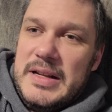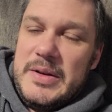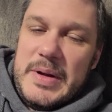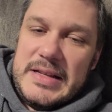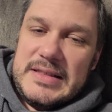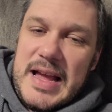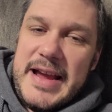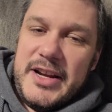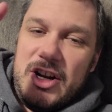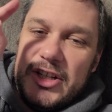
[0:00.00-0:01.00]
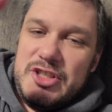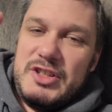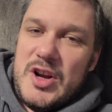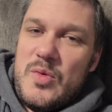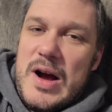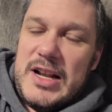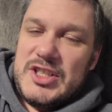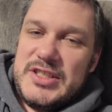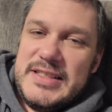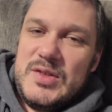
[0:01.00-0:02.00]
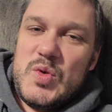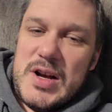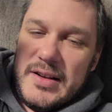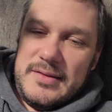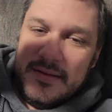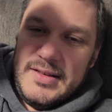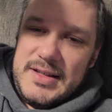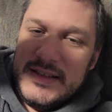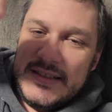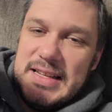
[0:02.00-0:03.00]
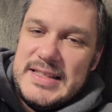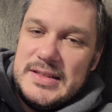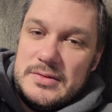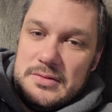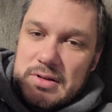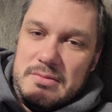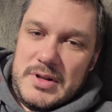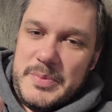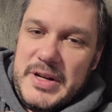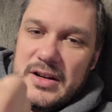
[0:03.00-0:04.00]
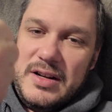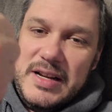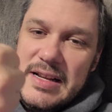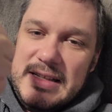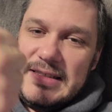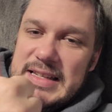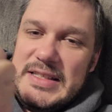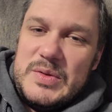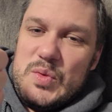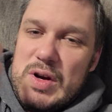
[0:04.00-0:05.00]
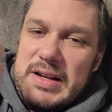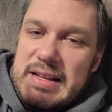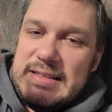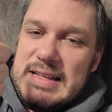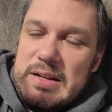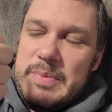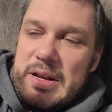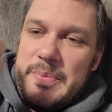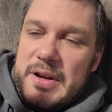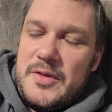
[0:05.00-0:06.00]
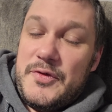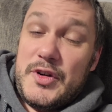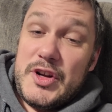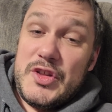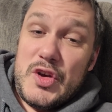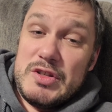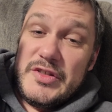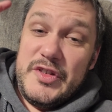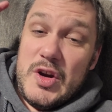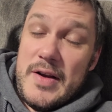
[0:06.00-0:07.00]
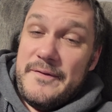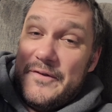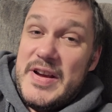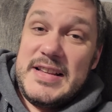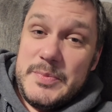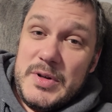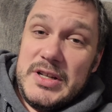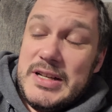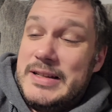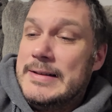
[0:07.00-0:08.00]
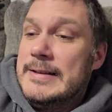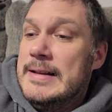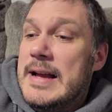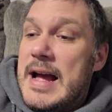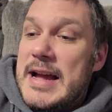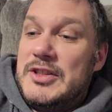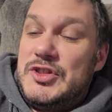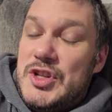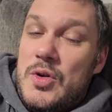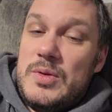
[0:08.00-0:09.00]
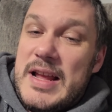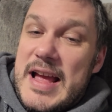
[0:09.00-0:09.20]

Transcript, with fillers: Anyways, I encourage you to go watch season one. Season well up here. Season one. It's gonna be up here for you those of you on Facebook. I don't